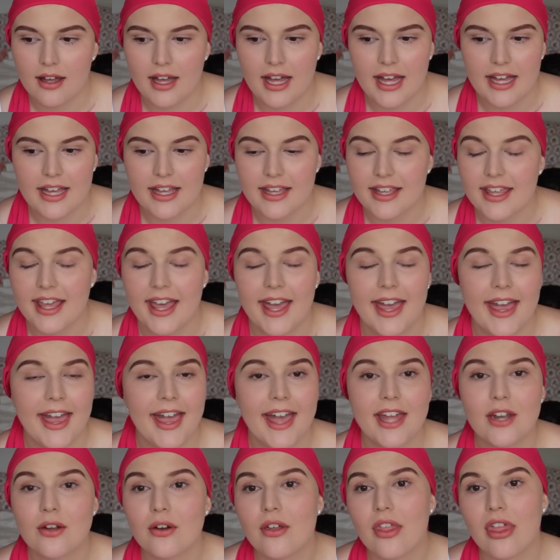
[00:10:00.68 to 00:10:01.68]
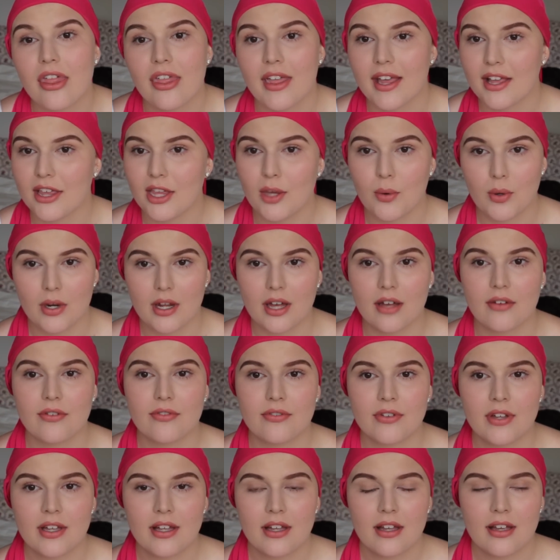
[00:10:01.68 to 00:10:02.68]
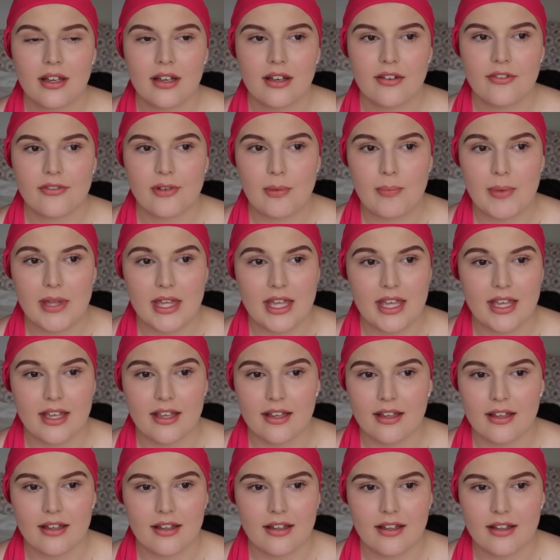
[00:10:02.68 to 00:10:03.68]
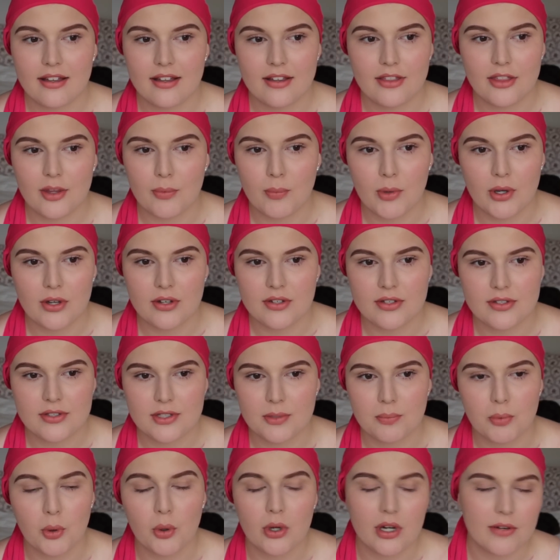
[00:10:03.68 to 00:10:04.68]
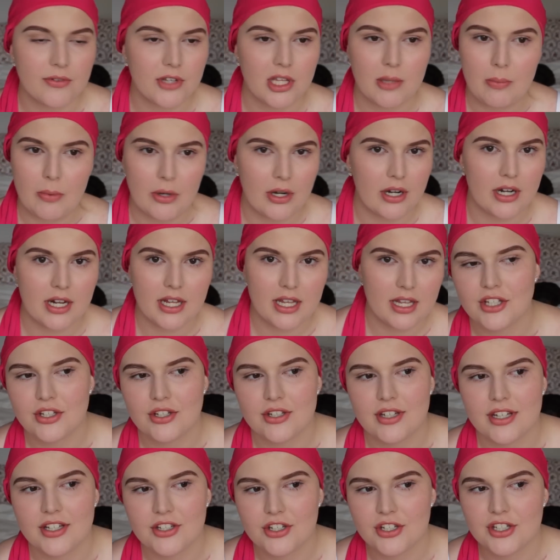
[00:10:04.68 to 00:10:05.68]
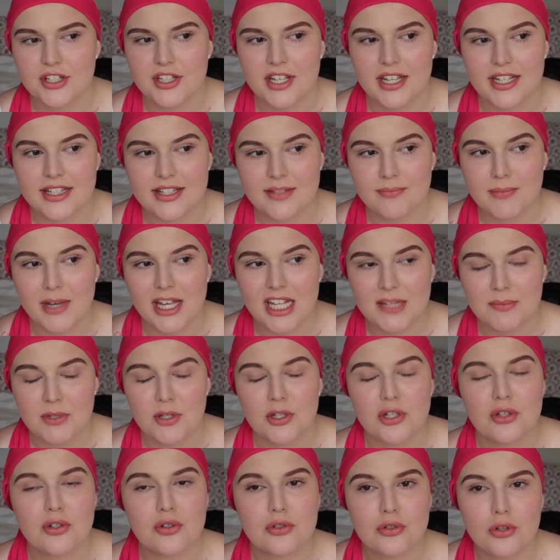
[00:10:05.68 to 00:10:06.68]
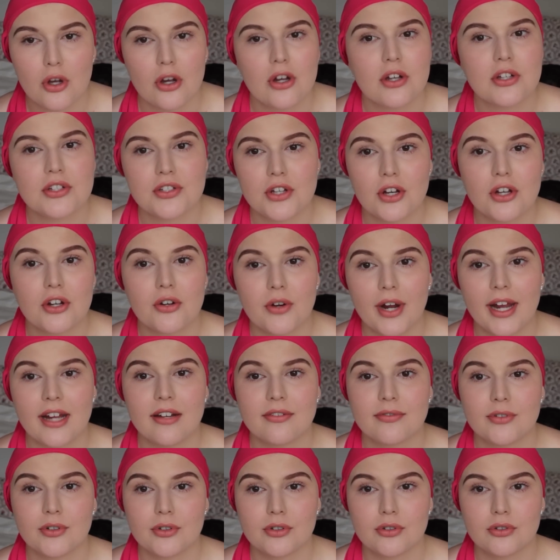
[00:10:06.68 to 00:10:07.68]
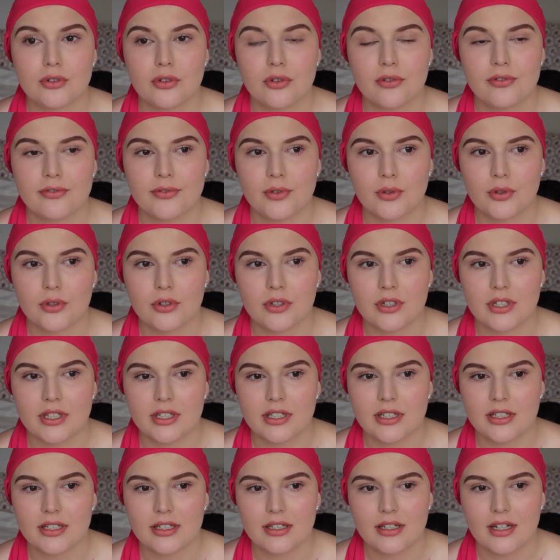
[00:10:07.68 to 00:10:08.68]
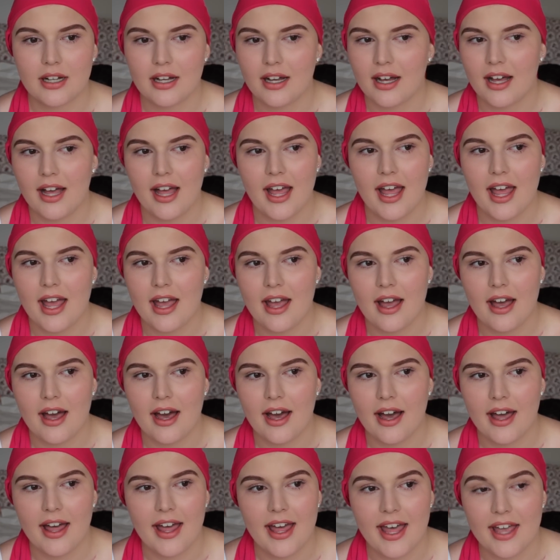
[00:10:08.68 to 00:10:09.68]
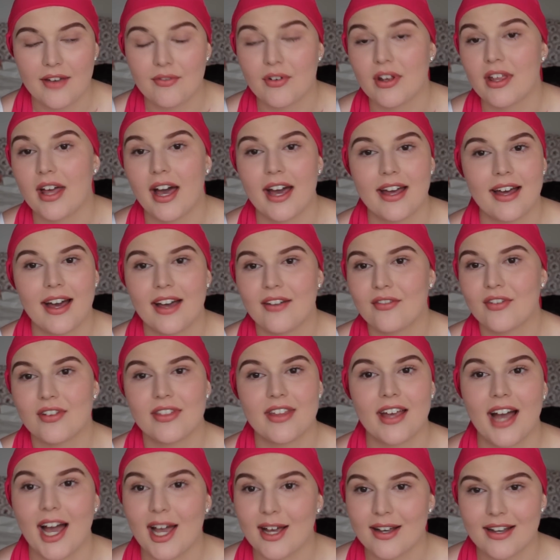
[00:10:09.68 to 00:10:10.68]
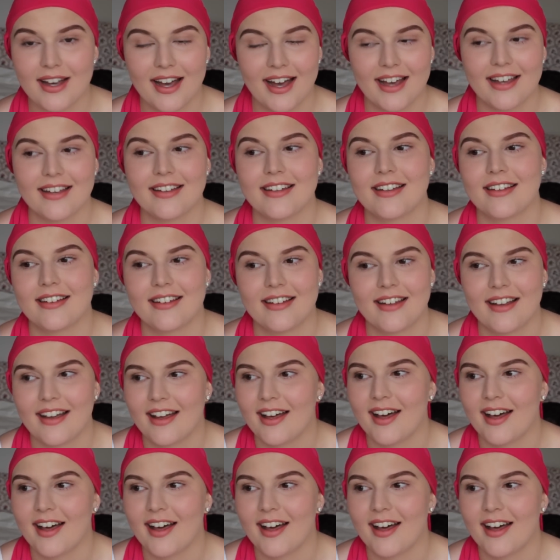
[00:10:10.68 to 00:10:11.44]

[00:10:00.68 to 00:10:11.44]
cannot thank you enough for being the most supportive community. It makes me so grateful for everything. I